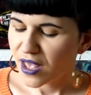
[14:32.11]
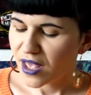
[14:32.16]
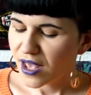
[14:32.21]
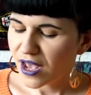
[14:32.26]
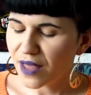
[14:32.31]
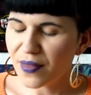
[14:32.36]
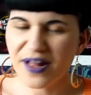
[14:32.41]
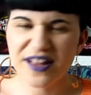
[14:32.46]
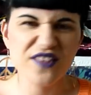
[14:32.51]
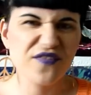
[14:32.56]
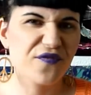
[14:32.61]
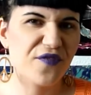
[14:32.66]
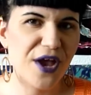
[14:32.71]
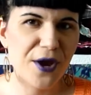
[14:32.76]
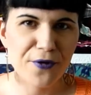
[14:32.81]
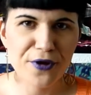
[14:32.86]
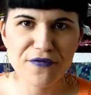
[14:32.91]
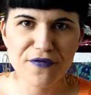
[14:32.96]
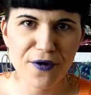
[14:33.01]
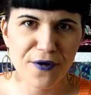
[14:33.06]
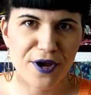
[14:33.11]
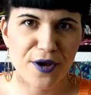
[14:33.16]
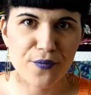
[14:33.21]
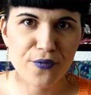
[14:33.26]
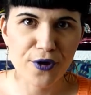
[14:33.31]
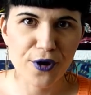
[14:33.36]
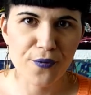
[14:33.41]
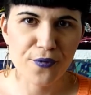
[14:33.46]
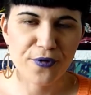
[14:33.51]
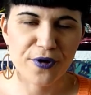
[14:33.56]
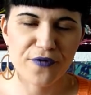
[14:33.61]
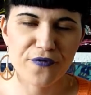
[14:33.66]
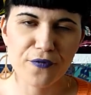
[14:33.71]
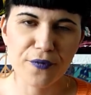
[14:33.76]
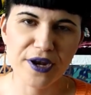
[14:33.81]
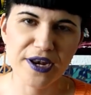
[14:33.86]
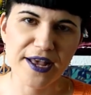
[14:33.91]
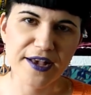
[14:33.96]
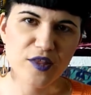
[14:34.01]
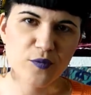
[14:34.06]
And that's very, very appropriate for my
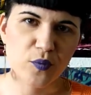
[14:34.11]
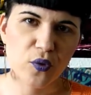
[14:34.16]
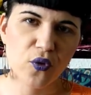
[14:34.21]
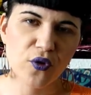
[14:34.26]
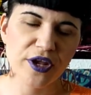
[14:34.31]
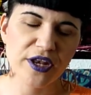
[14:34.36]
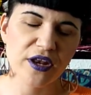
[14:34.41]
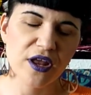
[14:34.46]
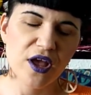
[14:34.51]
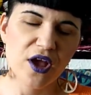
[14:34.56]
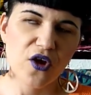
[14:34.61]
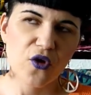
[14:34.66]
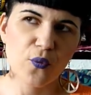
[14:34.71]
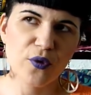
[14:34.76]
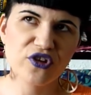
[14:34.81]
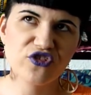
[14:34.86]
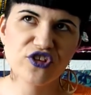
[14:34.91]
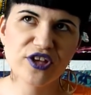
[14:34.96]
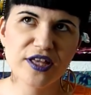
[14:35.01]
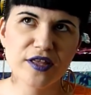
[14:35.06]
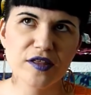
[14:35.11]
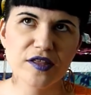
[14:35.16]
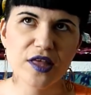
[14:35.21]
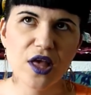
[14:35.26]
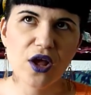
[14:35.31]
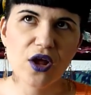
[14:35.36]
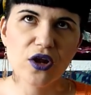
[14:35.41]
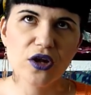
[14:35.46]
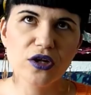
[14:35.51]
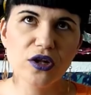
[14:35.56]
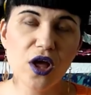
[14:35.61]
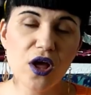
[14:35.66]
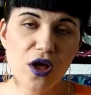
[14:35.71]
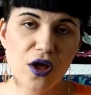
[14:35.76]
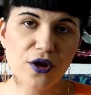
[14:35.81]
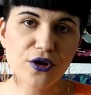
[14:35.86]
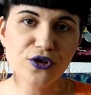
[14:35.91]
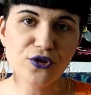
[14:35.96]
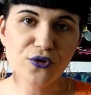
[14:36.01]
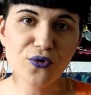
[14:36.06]
next point, which is
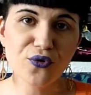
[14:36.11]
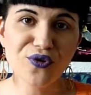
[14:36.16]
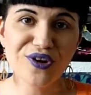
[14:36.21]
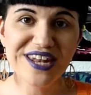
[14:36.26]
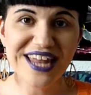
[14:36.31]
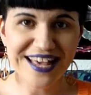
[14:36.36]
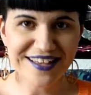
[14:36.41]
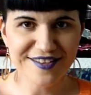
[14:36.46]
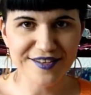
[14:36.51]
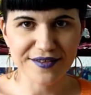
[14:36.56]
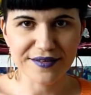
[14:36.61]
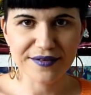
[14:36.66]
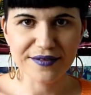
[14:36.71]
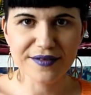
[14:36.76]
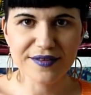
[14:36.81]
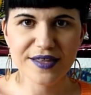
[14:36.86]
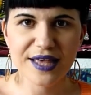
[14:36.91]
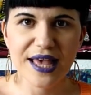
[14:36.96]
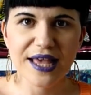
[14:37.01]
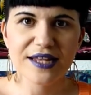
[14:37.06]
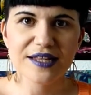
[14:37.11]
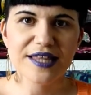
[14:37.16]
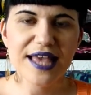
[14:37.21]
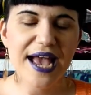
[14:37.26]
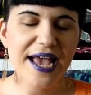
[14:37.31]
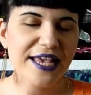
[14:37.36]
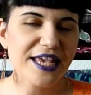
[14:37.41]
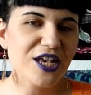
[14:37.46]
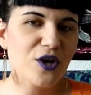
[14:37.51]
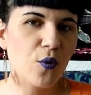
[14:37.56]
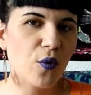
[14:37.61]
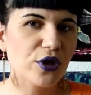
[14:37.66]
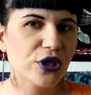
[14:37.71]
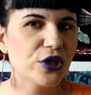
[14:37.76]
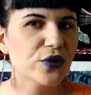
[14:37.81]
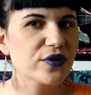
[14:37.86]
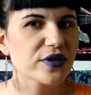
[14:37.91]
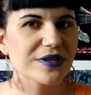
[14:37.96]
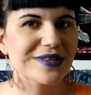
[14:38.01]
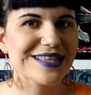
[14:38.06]
learn your lessons. Take what you
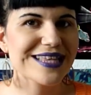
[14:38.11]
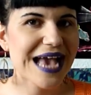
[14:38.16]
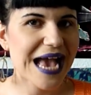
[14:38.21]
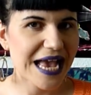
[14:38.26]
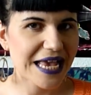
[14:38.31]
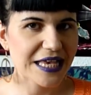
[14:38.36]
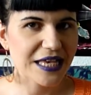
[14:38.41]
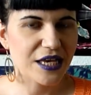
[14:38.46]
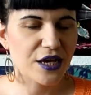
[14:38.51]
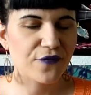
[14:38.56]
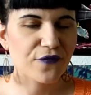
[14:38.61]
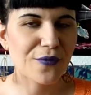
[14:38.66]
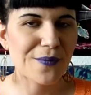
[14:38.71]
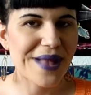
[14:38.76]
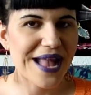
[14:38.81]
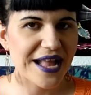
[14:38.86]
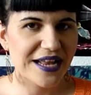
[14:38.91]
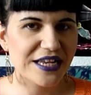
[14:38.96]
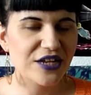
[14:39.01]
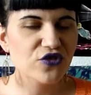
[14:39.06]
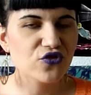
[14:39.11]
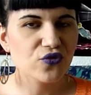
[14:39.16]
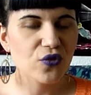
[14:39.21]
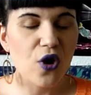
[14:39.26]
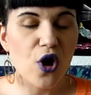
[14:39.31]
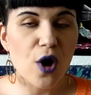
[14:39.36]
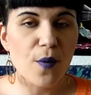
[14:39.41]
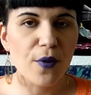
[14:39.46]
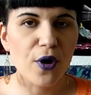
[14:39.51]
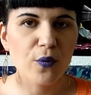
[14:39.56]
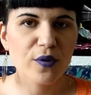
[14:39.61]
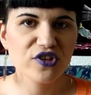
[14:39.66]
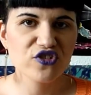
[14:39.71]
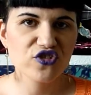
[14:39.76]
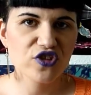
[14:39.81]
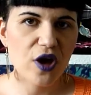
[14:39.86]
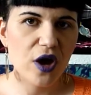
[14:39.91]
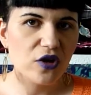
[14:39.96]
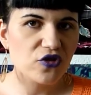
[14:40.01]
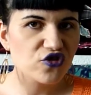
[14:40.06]
can take from any drama which
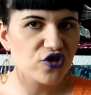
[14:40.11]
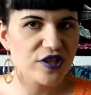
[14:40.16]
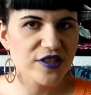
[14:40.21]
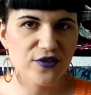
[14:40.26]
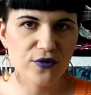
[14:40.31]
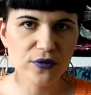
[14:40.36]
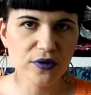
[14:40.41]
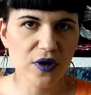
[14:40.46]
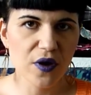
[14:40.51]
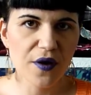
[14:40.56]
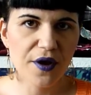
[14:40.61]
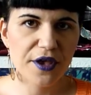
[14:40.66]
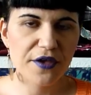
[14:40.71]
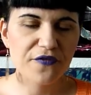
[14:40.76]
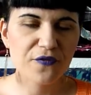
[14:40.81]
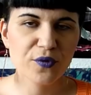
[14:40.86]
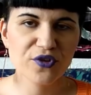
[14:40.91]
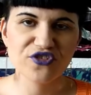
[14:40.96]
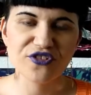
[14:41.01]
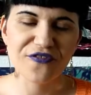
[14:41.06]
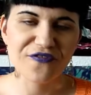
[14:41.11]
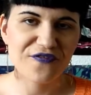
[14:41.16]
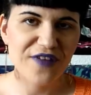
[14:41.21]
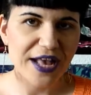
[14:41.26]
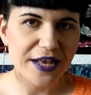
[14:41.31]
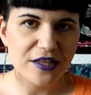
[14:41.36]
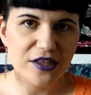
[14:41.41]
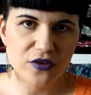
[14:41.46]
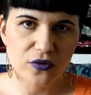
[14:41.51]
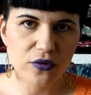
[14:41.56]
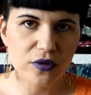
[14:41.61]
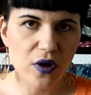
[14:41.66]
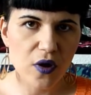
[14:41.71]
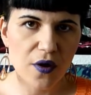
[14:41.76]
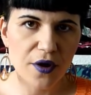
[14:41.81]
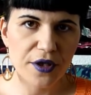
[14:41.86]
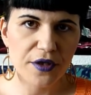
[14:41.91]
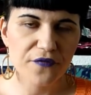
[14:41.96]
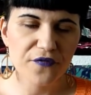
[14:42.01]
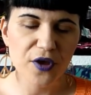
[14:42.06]
touches your life, which affects your
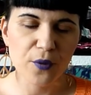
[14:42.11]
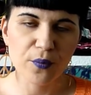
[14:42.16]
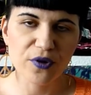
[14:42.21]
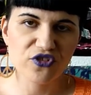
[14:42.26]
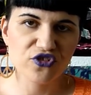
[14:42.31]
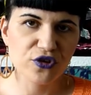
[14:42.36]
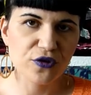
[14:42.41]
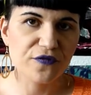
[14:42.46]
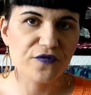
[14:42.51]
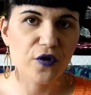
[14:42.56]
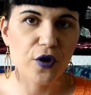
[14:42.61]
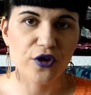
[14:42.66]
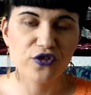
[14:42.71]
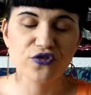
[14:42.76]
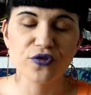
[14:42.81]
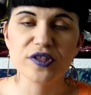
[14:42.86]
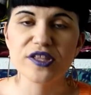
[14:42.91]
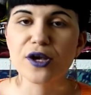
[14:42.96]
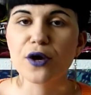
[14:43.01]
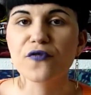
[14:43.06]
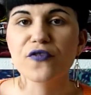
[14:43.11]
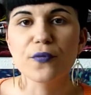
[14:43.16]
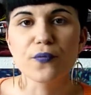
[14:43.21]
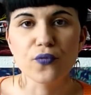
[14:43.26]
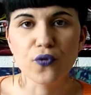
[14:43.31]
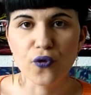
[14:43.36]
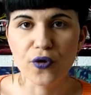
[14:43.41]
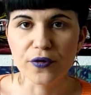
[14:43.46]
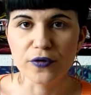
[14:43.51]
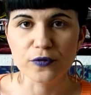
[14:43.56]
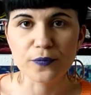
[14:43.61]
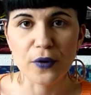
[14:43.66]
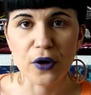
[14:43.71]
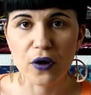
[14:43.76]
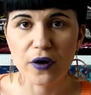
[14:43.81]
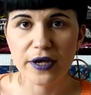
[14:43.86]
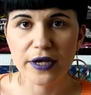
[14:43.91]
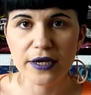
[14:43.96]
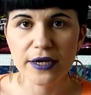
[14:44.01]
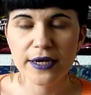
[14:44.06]
life, and which you find yourself embroiled
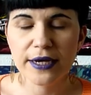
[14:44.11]
by.